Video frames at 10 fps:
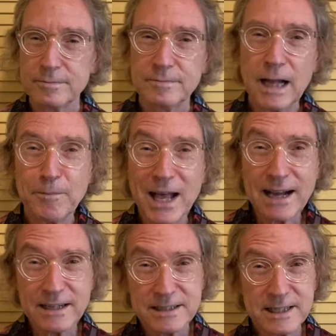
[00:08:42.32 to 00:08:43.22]
Now, I'm not
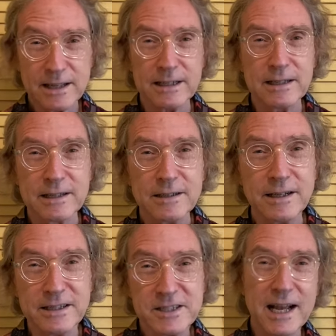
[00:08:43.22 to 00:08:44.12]
going to tell you that
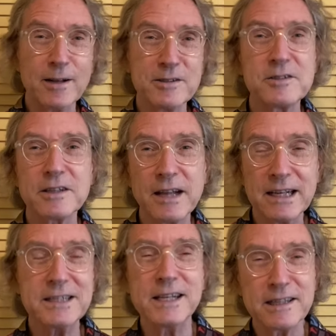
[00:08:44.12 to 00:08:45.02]
it sounds
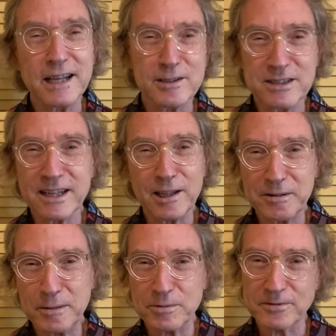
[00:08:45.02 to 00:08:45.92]
like a
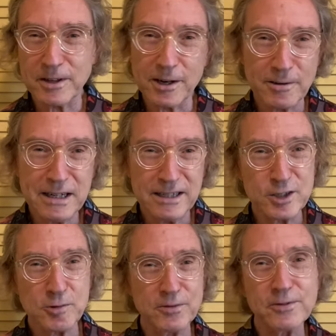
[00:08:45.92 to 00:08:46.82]
$10,000 amplifier in
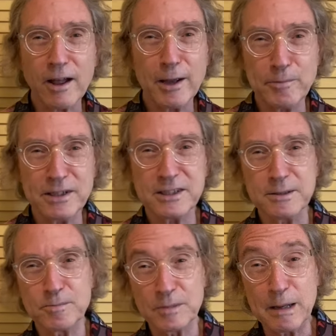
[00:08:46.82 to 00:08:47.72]
its refinement
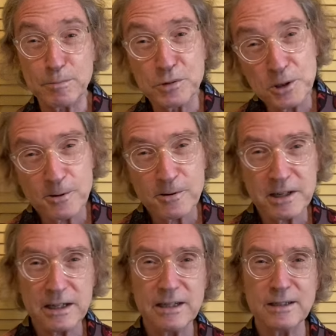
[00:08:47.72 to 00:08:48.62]
and
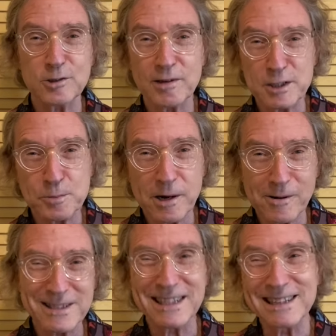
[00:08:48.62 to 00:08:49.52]
purity and
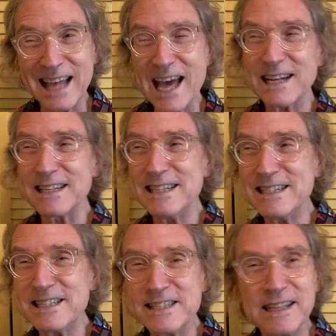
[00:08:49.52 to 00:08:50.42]
transparency. That
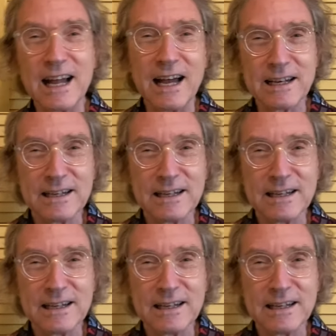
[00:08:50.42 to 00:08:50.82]
it's not.